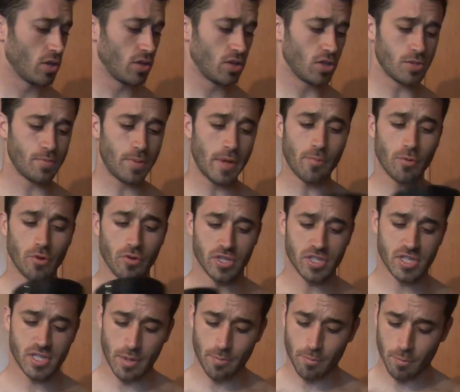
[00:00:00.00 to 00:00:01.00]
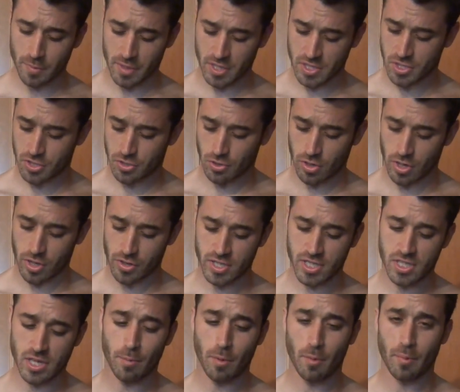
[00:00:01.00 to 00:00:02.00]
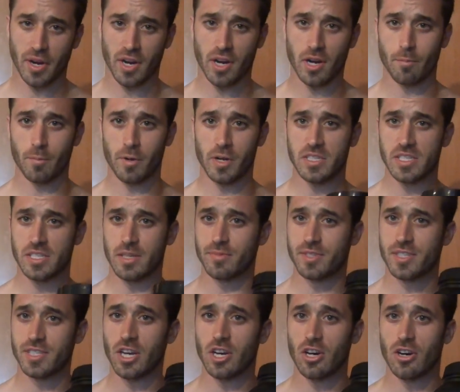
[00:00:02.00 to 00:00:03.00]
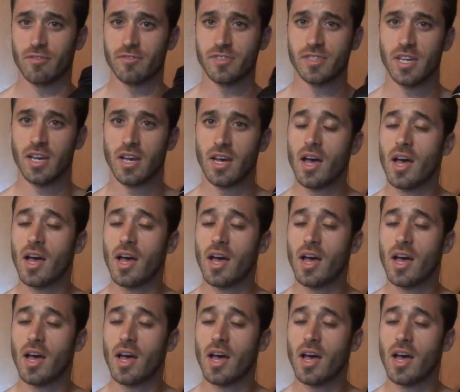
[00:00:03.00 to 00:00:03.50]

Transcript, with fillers: those people in the supplement store and the supplement companies themselves